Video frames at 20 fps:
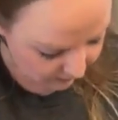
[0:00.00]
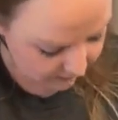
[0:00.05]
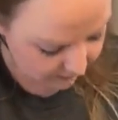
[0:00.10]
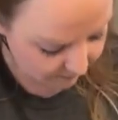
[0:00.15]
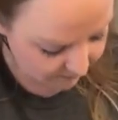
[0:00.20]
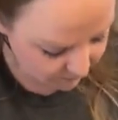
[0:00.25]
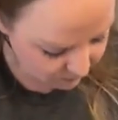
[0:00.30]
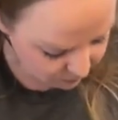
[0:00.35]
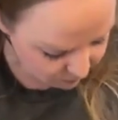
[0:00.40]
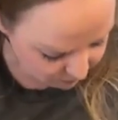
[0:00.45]
And
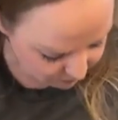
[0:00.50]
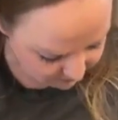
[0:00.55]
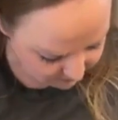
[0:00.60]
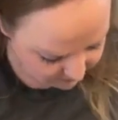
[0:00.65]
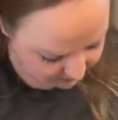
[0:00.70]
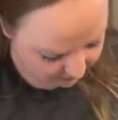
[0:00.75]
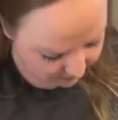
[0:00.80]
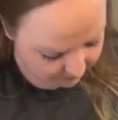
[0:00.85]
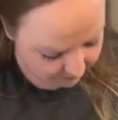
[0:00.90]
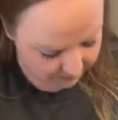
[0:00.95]
I
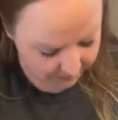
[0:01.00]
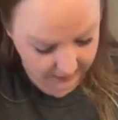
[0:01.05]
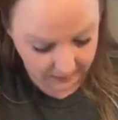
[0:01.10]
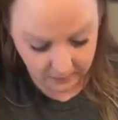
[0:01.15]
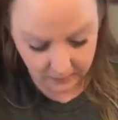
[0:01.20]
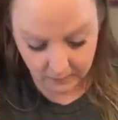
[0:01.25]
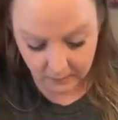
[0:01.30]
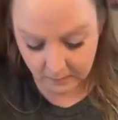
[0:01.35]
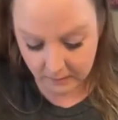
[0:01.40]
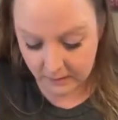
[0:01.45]
just got
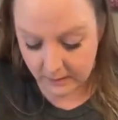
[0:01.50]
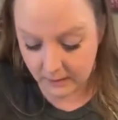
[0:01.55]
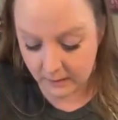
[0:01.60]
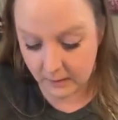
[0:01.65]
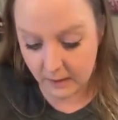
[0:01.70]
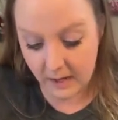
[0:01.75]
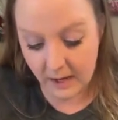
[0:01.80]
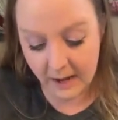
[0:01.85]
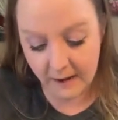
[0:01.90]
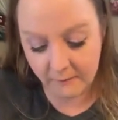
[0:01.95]
paint on
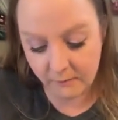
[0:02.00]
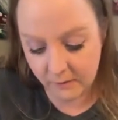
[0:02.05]
me